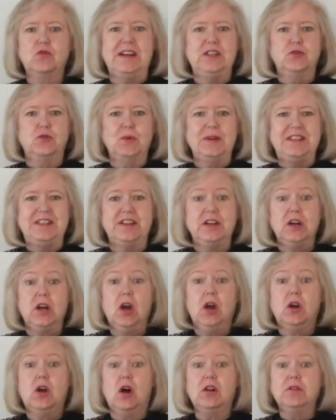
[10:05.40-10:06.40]
reason,
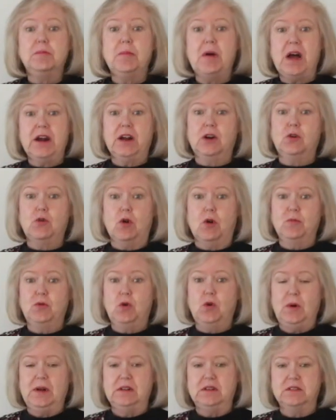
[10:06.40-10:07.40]
called monochrome
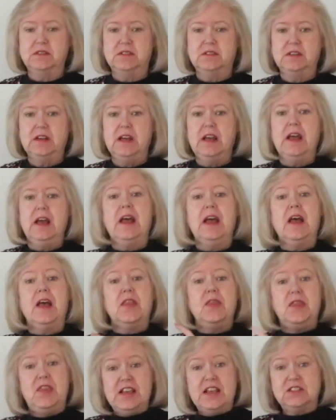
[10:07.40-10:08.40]
quilts.
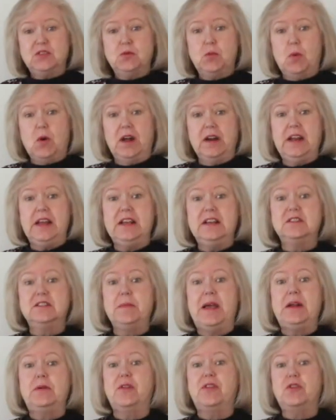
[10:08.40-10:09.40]
This one is
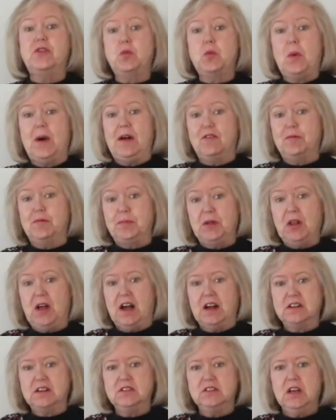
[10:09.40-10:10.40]
made with 12
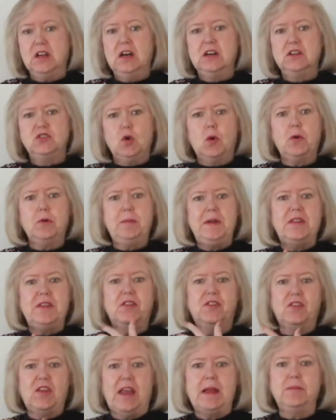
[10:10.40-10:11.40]
blocks, so it would be the
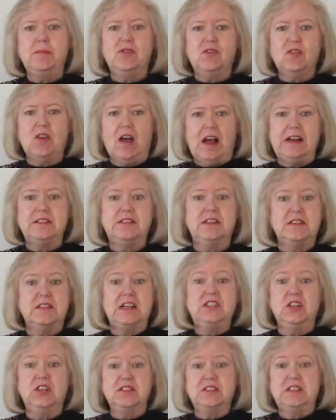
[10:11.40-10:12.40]
same size as I
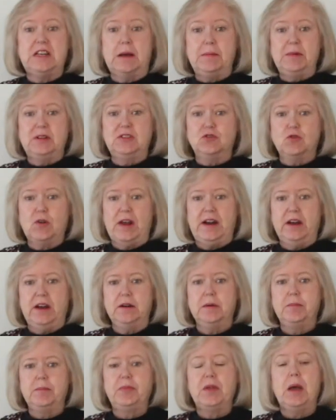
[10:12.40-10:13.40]
just demonstrated.
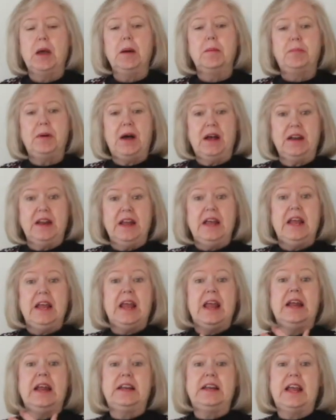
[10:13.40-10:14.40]
But
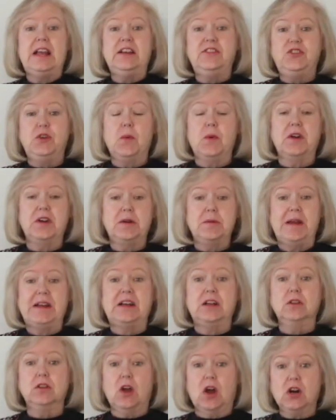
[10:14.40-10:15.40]
in case you wanted to make a
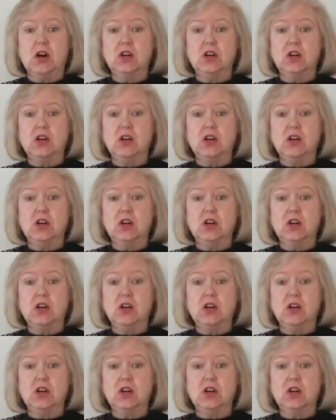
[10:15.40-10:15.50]
larger